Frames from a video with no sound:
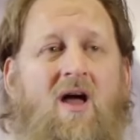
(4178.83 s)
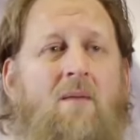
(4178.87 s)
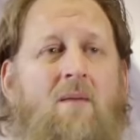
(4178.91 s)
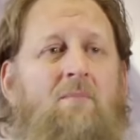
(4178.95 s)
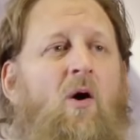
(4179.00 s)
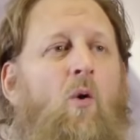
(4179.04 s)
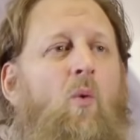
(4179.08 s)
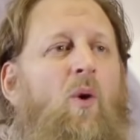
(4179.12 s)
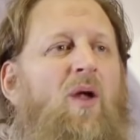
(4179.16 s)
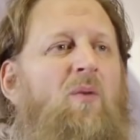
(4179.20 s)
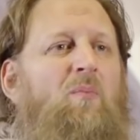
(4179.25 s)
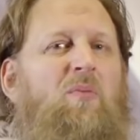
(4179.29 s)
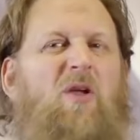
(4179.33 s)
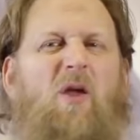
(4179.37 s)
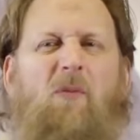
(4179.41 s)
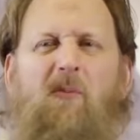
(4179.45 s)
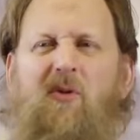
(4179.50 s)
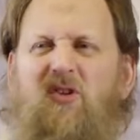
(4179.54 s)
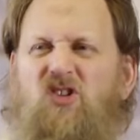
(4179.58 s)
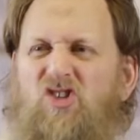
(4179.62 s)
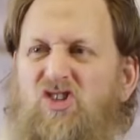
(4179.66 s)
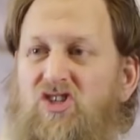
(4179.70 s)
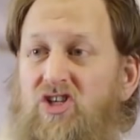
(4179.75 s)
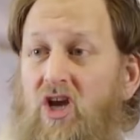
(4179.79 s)
But when
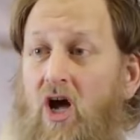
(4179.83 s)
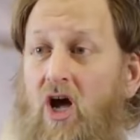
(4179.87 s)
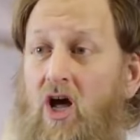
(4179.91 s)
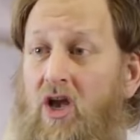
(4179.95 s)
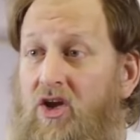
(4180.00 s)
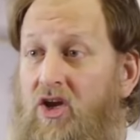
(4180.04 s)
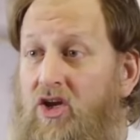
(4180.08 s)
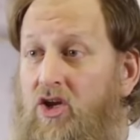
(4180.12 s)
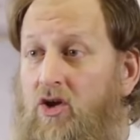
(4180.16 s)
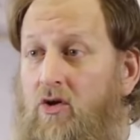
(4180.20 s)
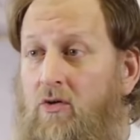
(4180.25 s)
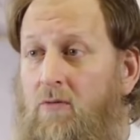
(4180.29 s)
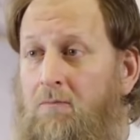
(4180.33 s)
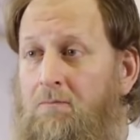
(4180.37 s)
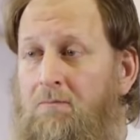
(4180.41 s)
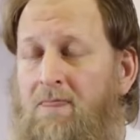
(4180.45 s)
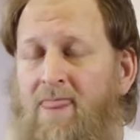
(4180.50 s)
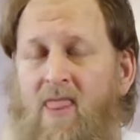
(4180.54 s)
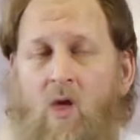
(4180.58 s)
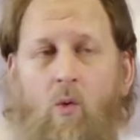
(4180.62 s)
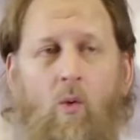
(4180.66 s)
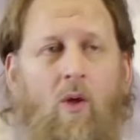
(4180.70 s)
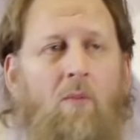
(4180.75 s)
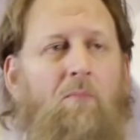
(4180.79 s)
people slander you,
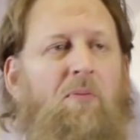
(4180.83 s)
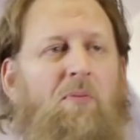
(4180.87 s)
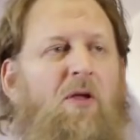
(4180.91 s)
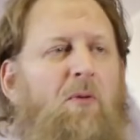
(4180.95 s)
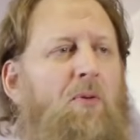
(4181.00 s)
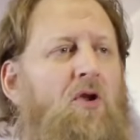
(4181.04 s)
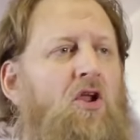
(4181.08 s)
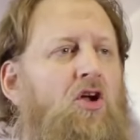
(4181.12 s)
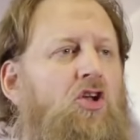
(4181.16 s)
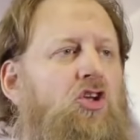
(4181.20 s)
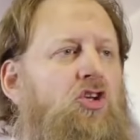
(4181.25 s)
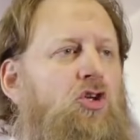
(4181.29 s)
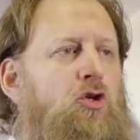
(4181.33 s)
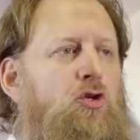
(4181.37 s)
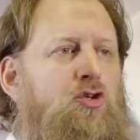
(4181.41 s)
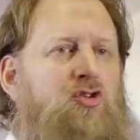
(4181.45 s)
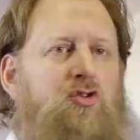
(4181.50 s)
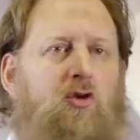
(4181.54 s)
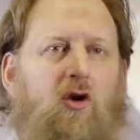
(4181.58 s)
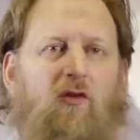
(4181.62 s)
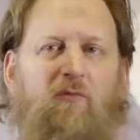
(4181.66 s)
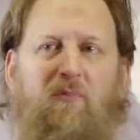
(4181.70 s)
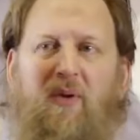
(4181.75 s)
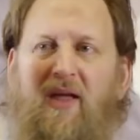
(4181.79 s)
when people accuse
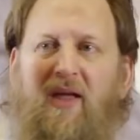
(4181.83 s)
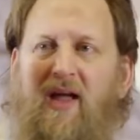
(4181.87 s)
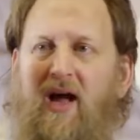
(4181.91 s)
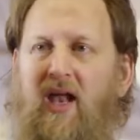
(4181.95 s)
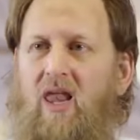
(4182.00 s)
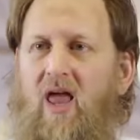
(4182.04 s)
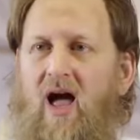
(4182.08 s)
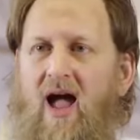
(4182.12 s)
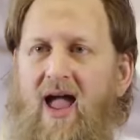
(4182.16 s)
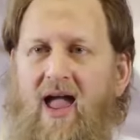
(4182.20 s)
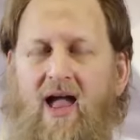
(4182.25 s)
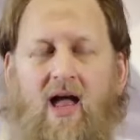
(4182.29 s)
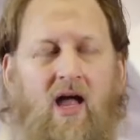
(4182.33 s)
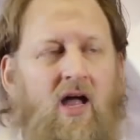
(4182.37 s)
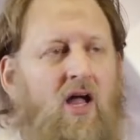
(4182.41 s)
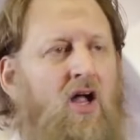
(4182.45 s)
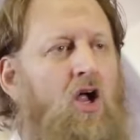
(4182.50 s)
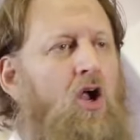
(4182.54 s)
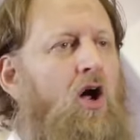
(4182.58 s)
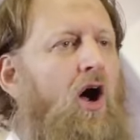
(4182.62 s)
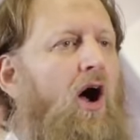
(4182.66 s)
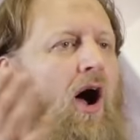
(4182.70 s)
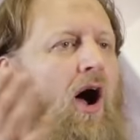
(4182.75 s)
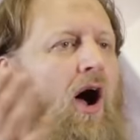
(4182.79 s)
you of being a liar,
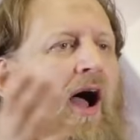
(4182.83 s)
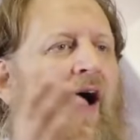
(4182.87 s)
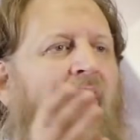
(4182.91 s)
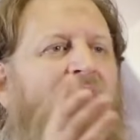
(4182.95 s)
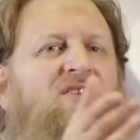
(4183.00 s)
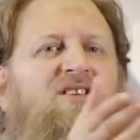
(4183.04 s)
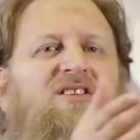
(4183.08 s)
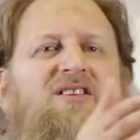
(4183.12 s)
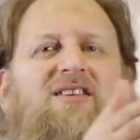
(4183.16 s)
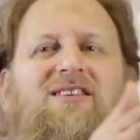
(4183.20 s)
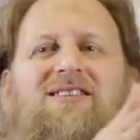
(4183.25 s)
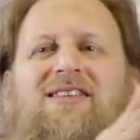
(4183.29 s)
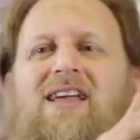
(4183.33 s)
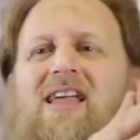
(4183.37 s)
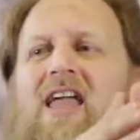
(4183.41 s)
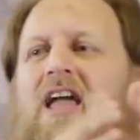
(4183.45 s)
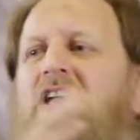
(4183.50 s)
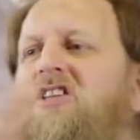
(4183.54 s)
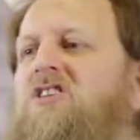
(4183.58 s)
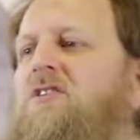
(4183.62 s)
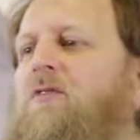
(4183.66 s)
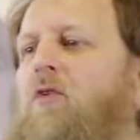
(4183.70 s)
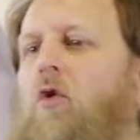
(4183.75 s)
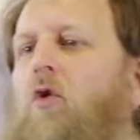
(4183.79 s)
and this is the
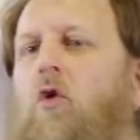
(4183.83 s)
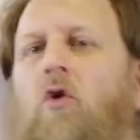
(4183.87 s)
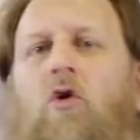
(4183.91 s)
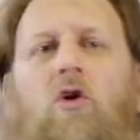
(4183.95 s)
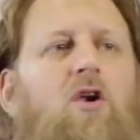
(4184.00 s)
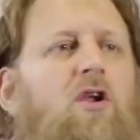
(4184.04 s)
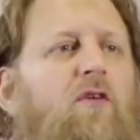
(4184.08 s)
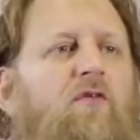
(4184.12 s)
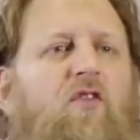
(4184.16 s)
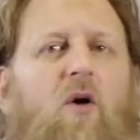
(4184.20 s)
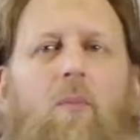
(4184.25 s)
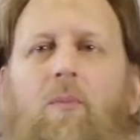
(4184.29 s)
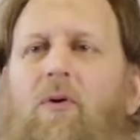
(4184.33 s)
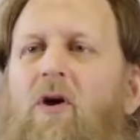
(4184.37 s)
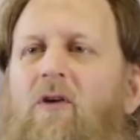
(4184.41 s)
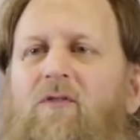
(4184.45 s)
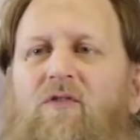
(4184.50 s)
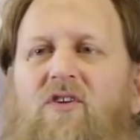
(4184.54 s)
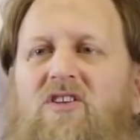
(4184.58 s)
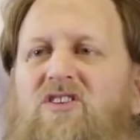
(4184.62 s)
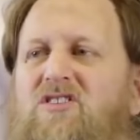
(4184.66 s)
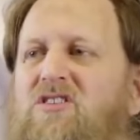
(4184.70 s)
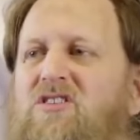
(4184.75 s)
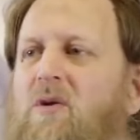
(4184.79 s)
case of all of the
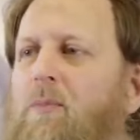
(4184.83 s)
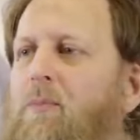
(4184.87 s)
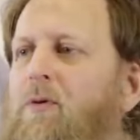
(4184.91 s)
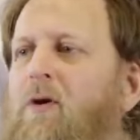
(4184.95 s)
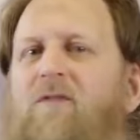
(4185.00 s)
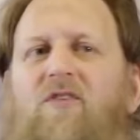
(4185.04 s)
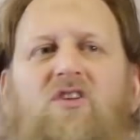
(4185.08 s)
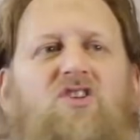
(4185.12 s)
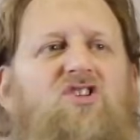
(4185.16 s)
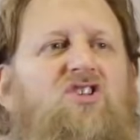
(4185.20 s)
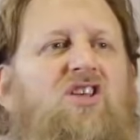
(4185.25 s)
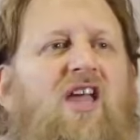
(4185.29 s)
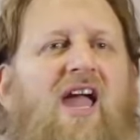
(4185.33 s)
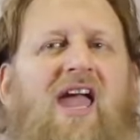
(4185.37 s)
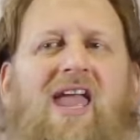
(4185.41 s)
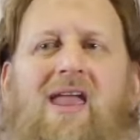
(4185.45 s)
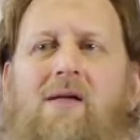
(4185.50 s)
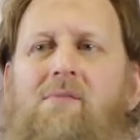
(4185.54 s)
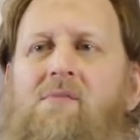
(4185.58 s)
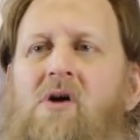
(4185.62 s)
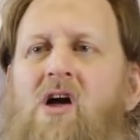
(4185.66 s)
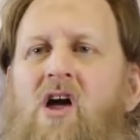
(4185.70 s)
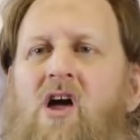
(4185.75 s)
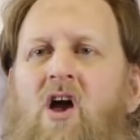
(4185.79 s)
prophets
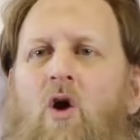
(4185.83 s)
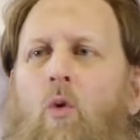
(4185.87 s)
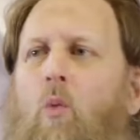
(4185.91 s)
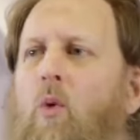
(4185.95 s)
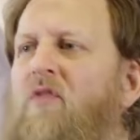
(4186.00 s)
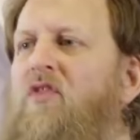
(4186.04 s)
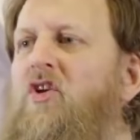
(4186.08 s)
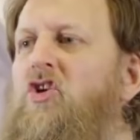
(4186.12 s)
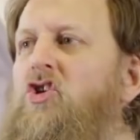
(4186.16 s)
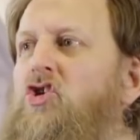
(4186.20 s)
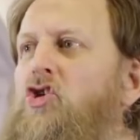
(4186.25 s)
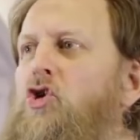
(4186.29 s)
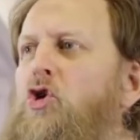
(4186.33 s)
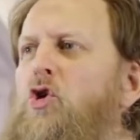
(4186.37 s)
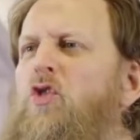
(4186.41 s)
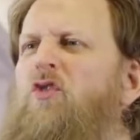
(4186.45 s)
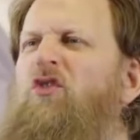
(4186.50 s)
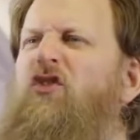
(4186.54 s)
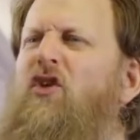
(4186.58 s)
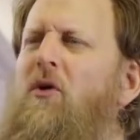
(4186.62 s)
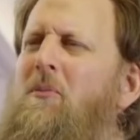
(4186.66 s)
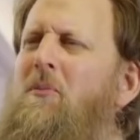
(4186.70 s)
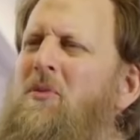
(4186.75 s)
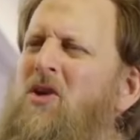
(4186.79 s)
came with the
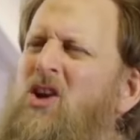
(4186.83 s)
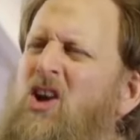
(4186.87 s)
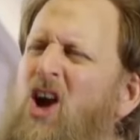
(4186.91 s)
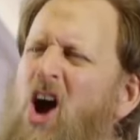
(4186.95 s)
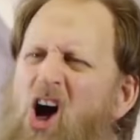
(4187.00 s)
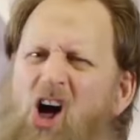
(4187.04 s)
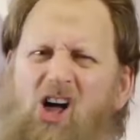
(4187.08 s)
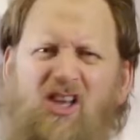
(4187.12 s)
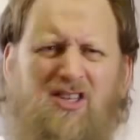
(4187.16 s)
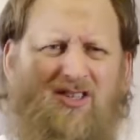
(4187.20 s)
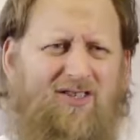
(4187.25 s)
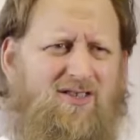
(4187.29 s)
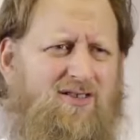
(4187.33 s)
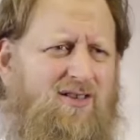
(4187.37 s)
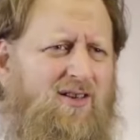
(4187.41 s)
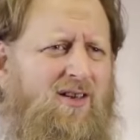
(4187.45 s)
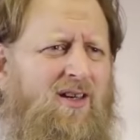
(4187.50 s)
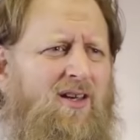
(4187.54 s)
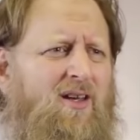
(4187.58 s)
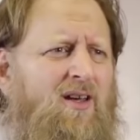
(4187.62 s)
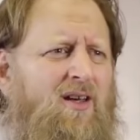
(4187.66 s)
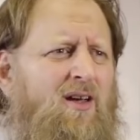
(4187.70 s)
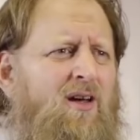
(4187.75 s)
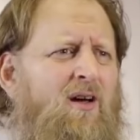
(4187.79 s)
truth from God,
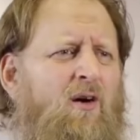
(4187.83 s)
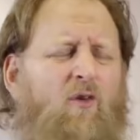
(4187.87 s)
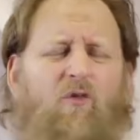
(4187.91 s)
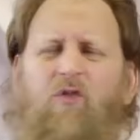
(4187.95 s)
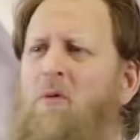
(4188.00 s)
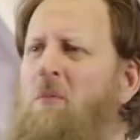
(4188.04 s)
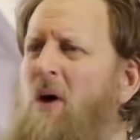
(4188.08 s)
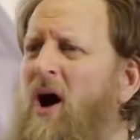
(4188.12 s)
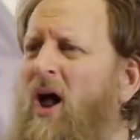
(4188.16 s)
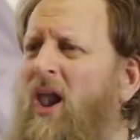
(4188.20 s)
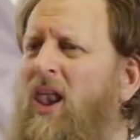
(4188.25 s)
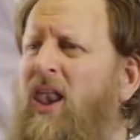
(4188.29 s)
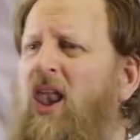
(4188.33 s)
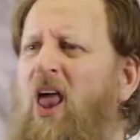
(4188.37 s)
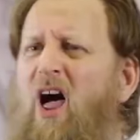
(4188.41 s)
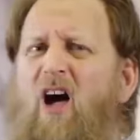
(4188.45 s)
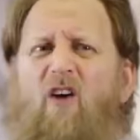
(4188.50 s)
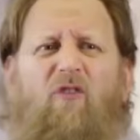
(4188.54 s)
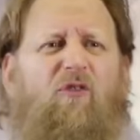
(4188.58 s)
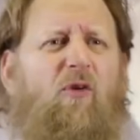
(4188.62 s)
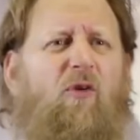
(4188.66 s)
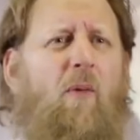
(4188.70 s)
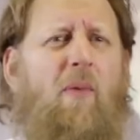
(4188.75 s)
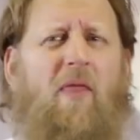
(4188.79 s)
from
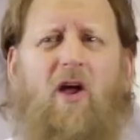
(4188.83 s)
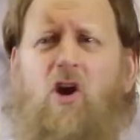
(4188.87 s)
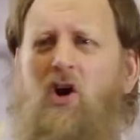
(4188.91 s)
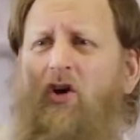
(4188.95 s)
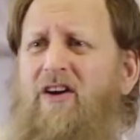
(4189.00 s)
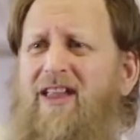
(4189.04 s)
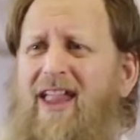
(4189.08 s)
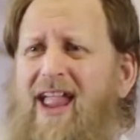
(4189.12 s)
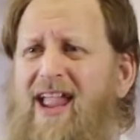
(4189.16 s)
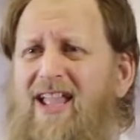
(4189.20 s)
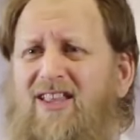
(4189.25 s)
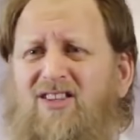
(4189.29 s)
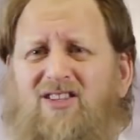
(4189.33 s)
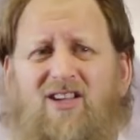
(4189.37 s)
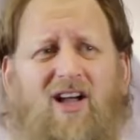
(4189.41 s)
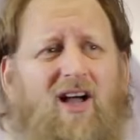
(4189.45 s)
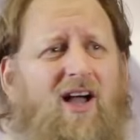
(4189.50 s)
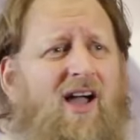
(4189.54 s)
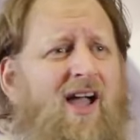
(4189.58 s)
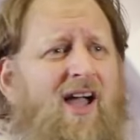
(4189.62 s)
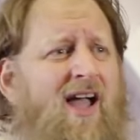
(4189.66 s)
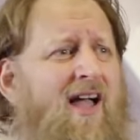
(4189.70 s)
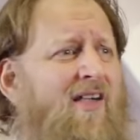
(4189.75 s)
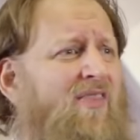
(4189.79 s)
Allah, from the Creator.
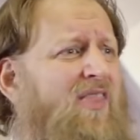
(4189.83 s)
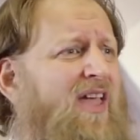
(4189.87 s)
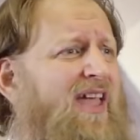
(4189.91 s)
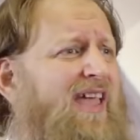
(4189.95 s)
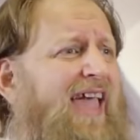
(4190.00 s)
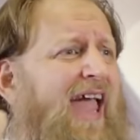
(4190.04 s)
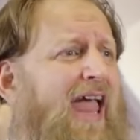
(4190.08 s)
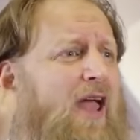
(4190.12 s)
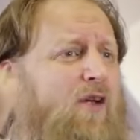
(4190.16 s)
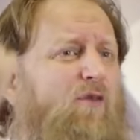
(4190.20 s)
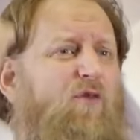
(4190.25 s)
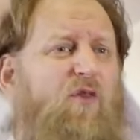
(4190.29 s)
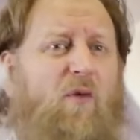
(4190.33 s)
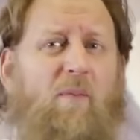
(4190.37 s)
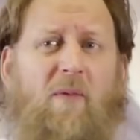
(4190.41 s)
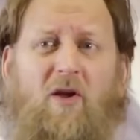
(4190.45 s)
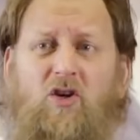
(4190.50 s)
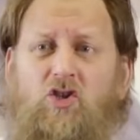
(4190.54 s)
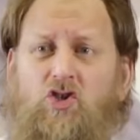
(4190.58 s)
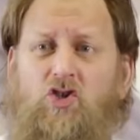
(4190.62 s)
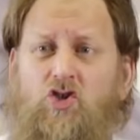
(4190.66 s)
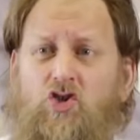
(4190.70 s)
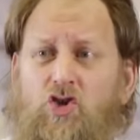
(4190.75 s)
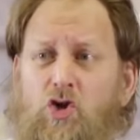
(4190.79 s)
They came from
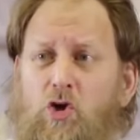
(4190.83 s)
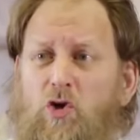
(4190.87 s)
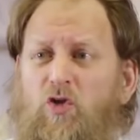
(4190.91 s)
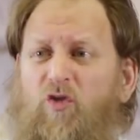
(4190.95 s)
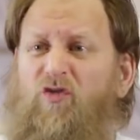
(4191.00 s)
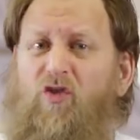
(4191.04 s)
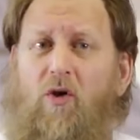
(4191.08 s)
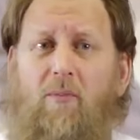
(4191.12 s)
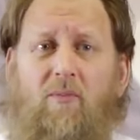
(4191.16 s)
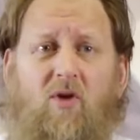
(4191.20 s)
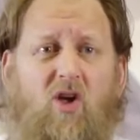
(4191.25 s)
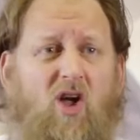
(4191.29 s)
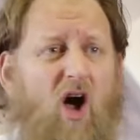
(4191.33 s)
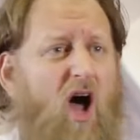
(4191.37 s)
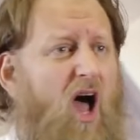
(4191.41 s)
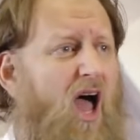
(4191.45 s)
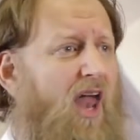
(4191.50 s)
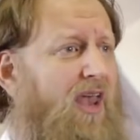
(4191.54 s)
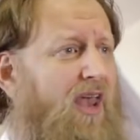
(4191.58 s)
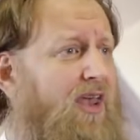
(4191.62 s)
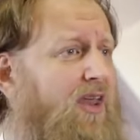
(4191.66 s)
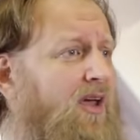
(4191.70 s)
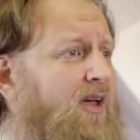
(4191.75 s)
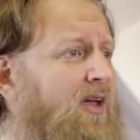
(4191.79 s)
the truth from
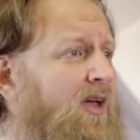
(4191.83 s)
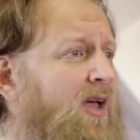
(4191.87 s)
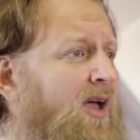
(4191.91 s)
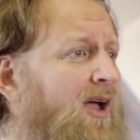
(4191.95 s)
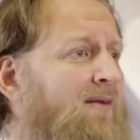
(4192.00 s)
God.